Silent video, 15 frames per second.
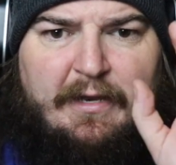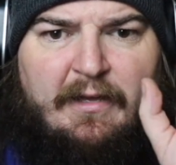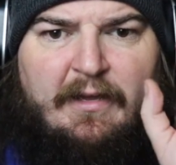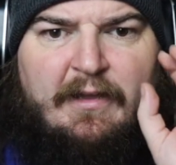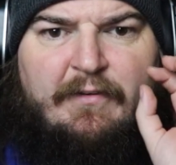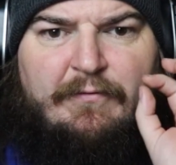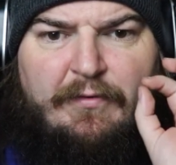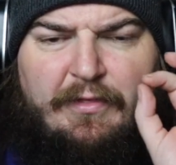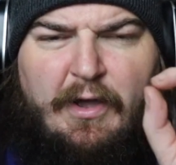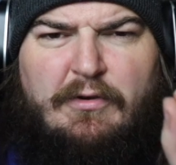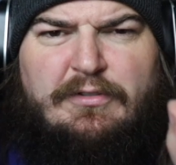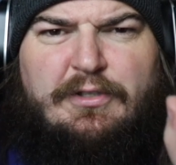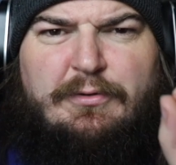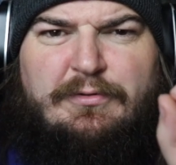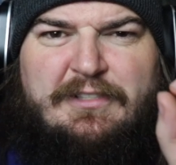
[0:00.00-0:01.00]
But for
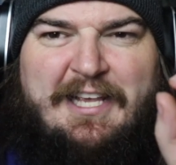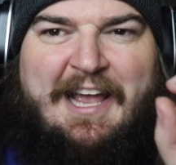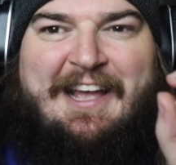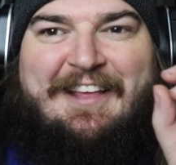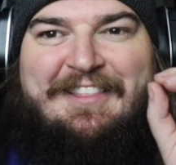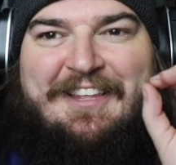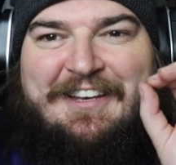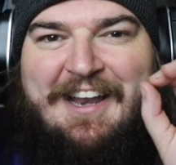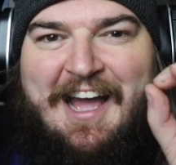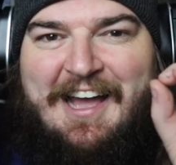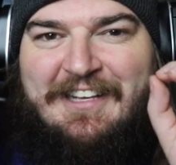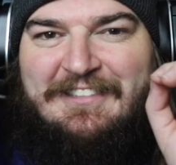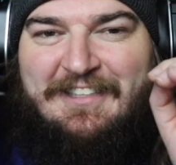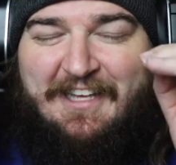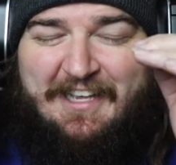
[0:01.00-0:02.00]
those who said the
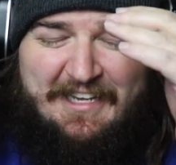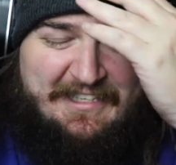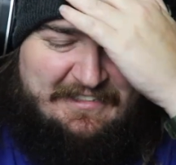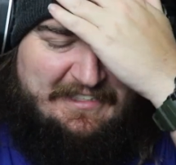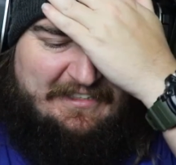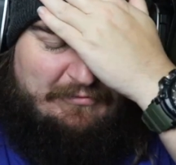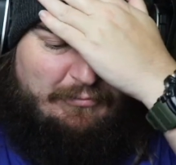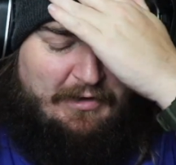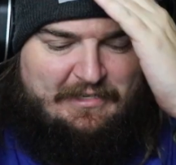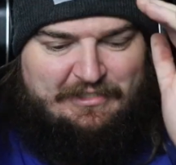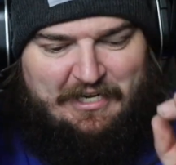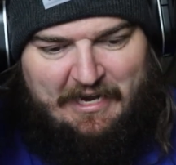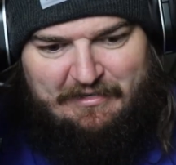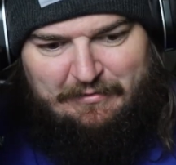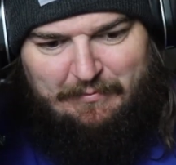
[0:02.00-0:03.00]
nice things and
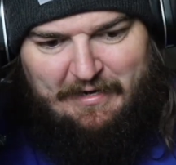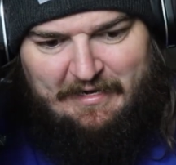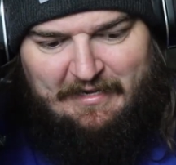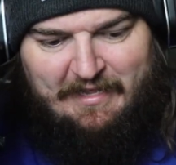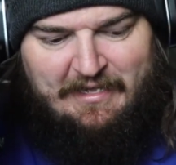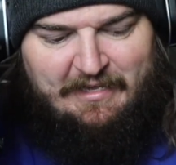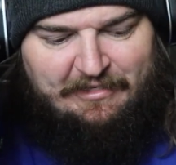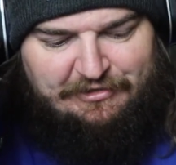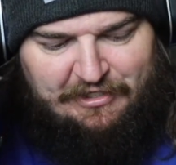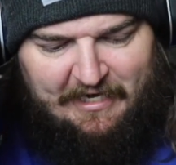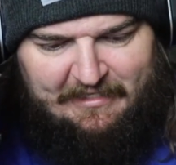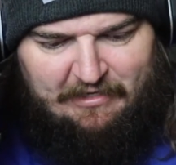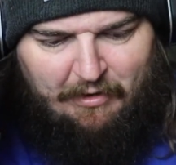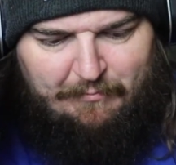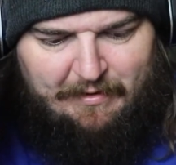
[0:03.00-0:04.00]
reached out to me,
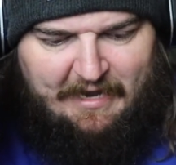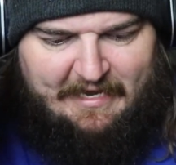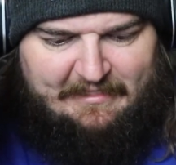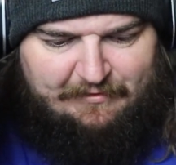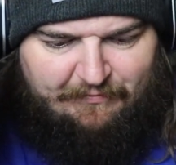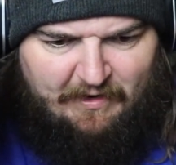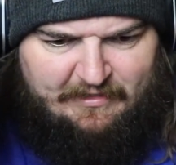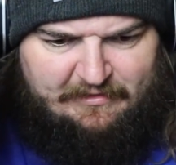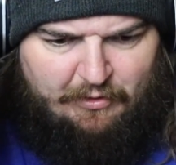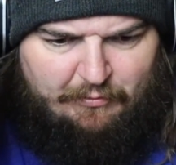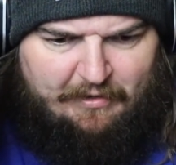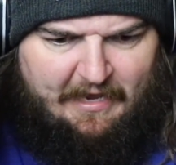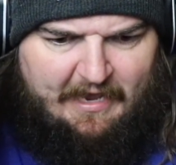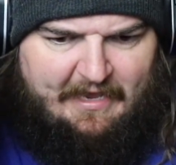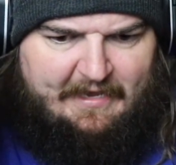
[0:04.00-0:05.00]
checked on me, asked if I was
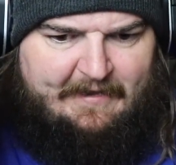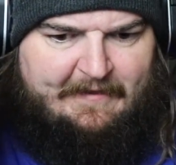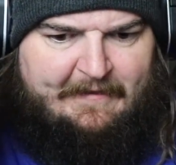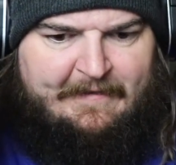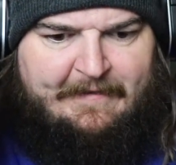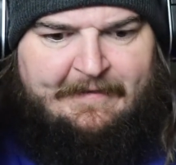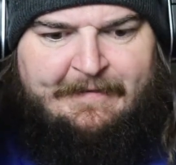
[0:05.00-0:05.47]
okay,